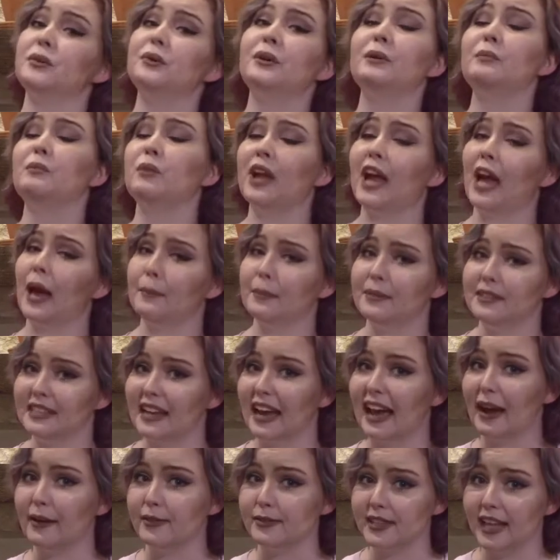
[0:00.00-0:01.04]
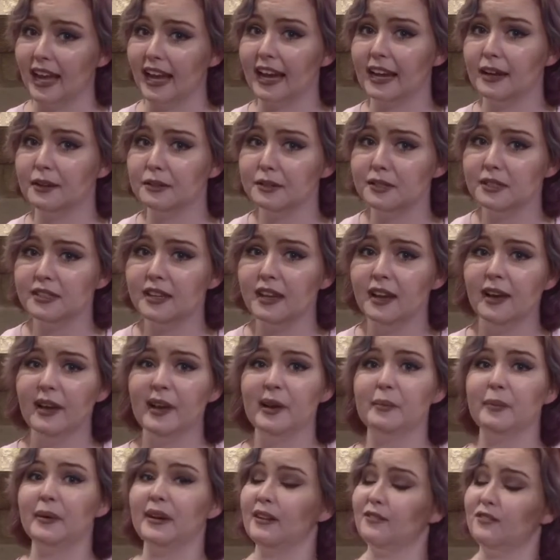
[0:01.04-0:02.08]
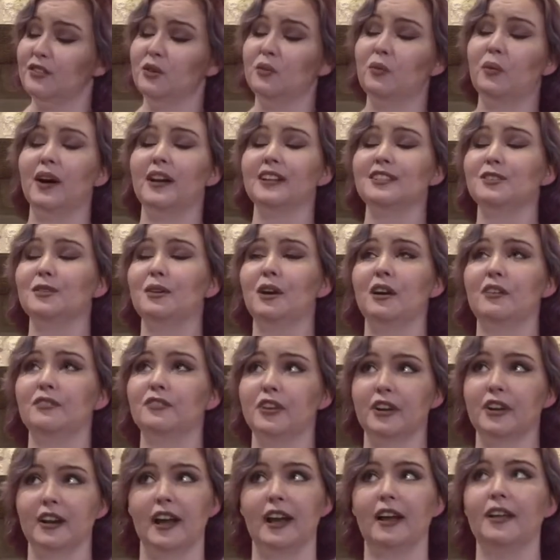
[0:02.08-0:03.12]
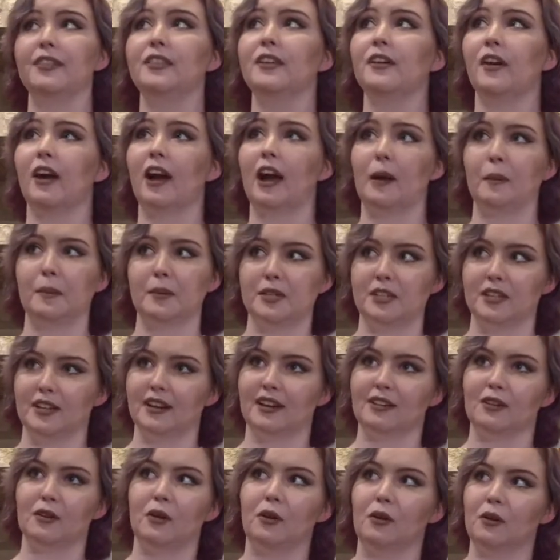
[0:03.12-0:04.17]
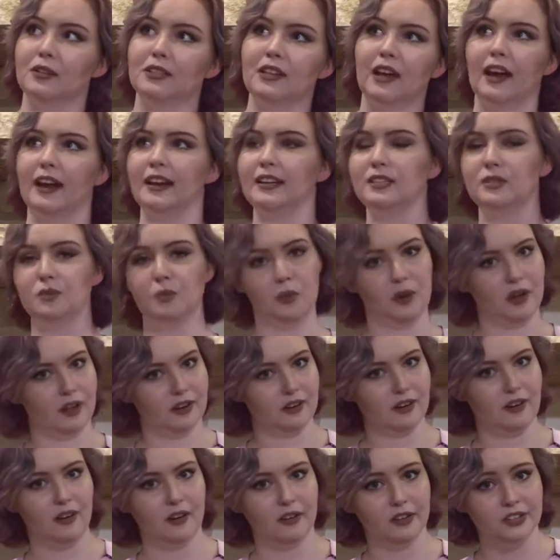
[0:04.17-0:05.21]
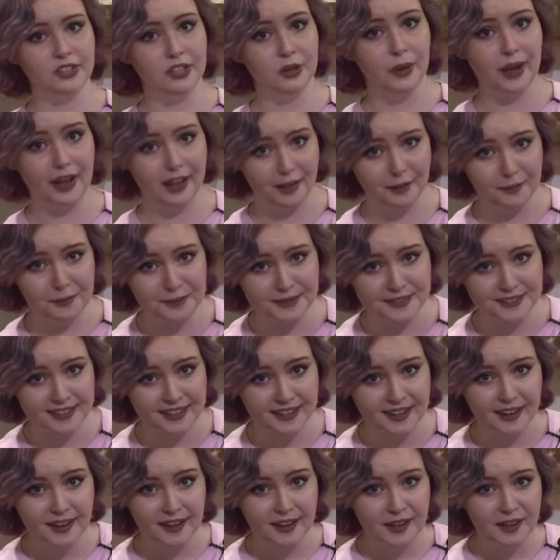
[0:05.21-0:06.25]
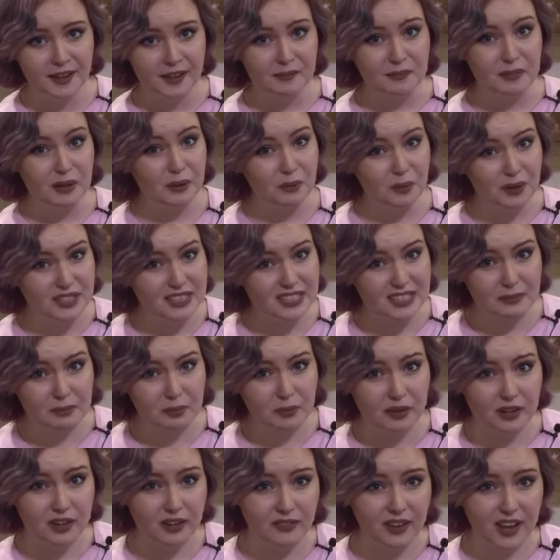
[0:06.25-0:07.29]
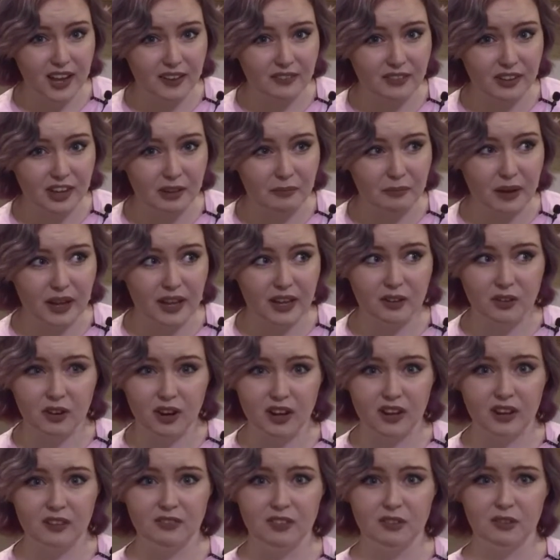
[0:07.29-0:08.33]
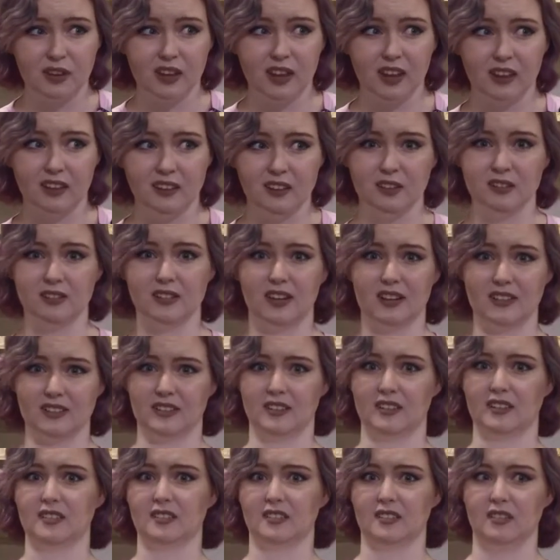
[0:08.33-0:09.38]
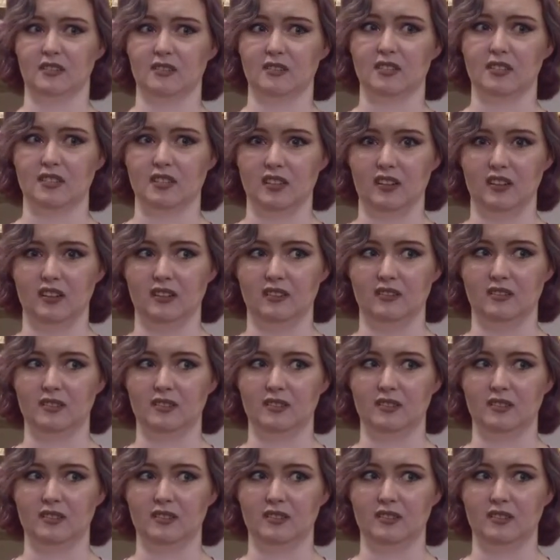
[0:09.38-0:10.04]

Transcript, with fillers: cream we happen to have in the house, but if you want to go for a healthier option, cold ice water also helps. But what's the point of having a migraine if you can't use it as an excuse to eat